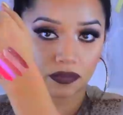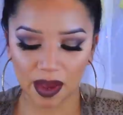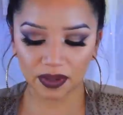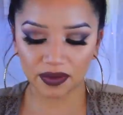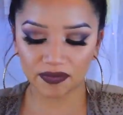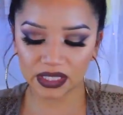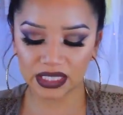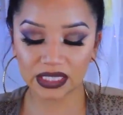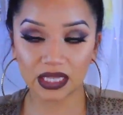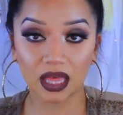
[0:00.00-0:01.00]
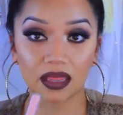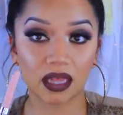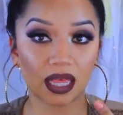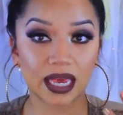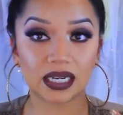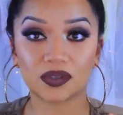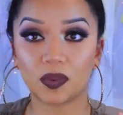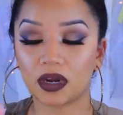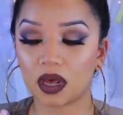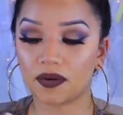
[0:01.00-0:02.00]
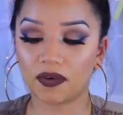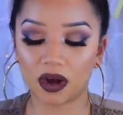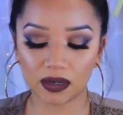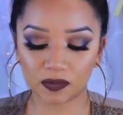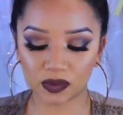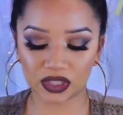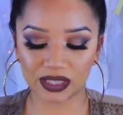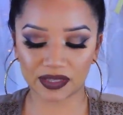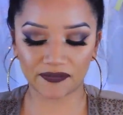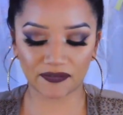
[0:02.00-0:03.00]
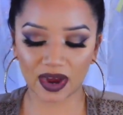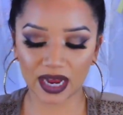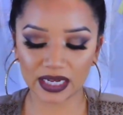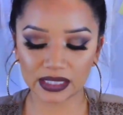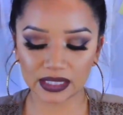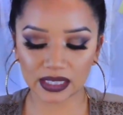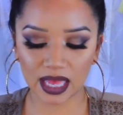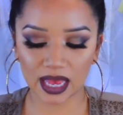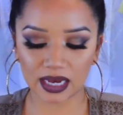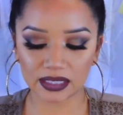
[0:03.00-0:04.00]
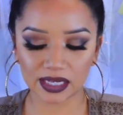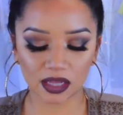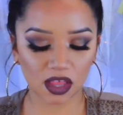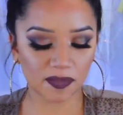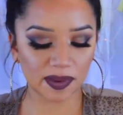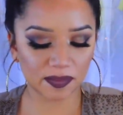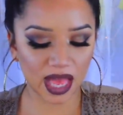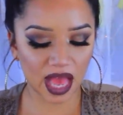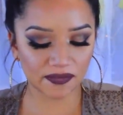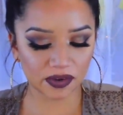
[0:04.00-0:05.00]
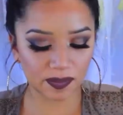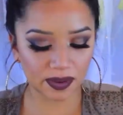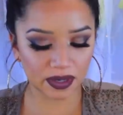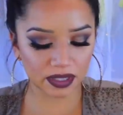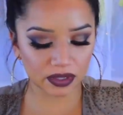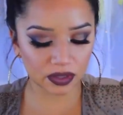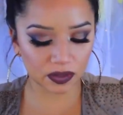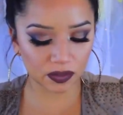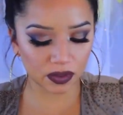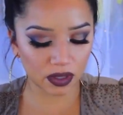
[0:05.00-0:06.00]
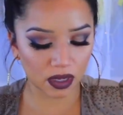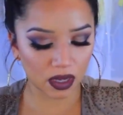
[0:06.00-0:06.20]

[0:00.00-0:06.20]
I believe this is the lightest one out of all, which is Vice, and a lot of people have compared it to